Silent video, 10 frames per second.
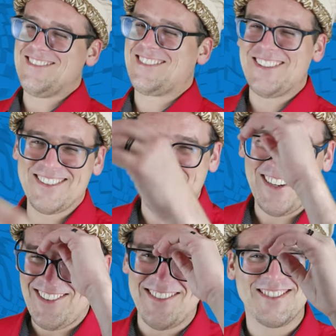I'm so
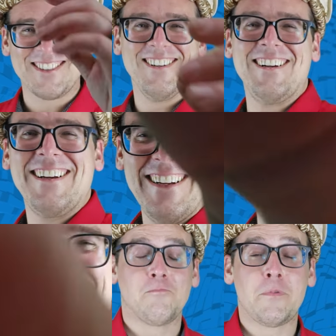dumb, I'm sorry.
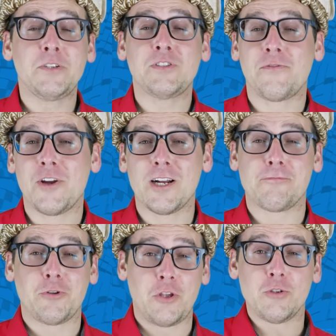Most of
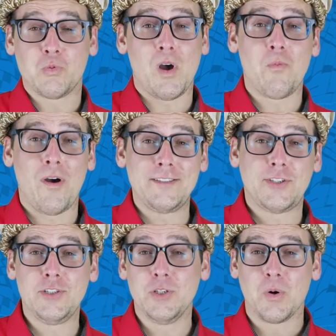Europe will use
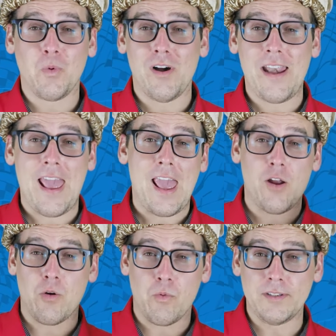112 or 1A
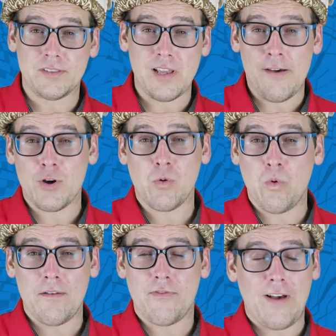or 17
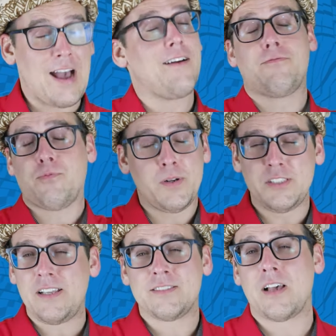or
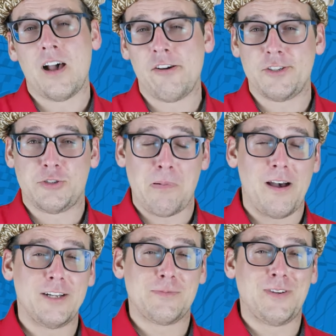15. It's a
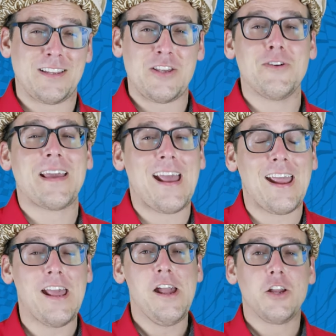hodgepodge, but the UK